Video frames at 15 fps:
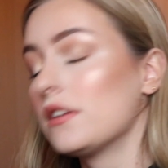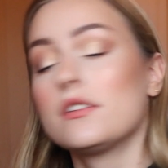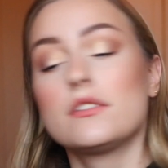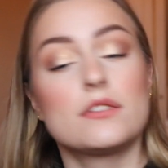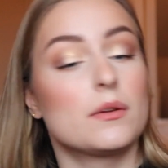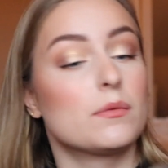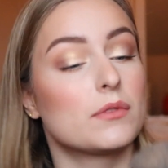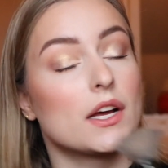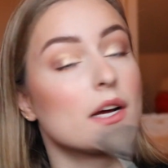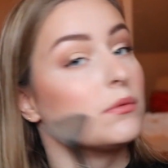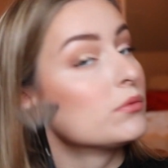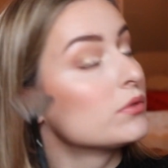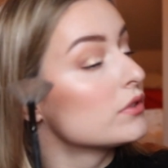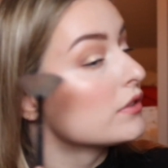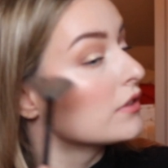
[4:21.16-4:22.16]

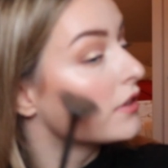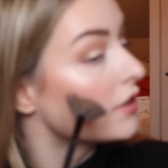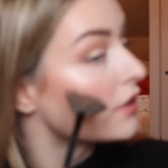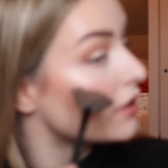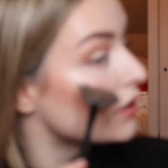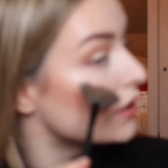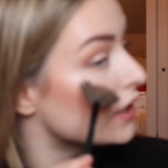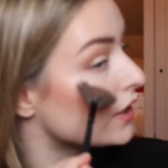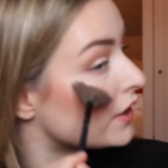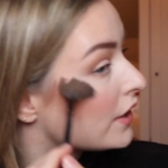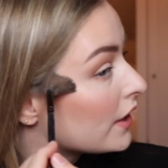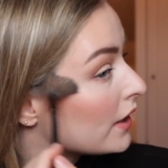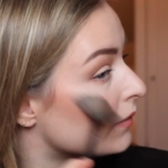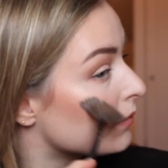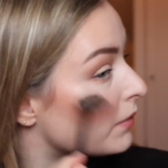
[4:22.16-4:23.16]
Sometimes they
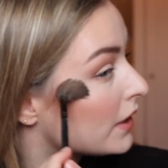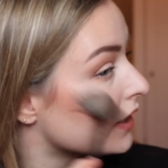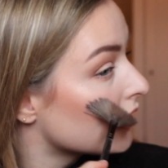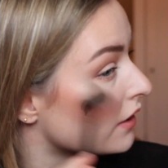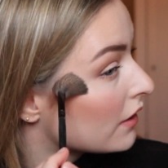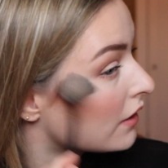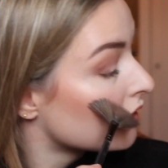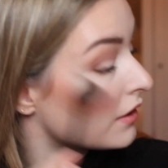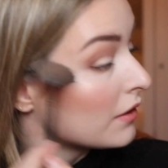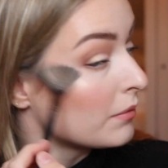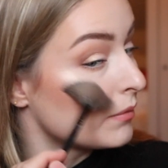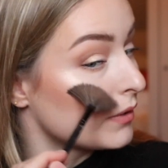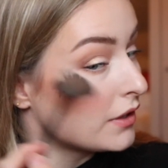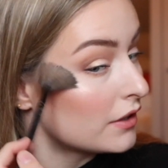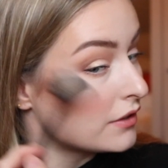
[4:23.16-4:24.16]
can be,
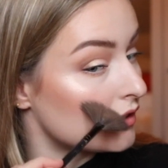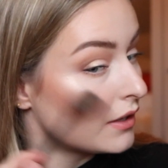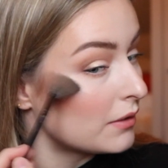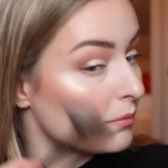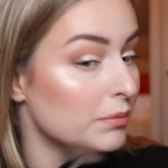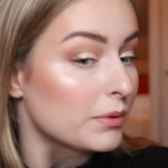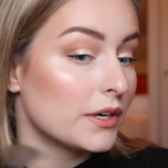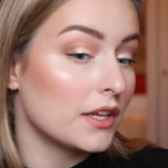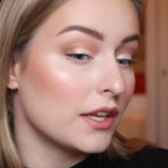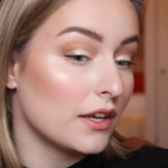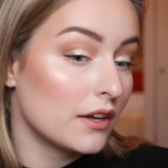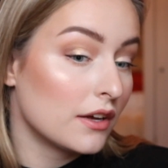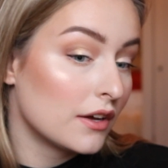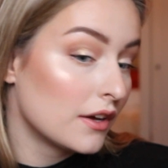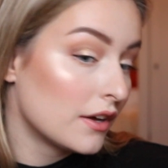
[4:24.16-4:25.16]
because I'm pretty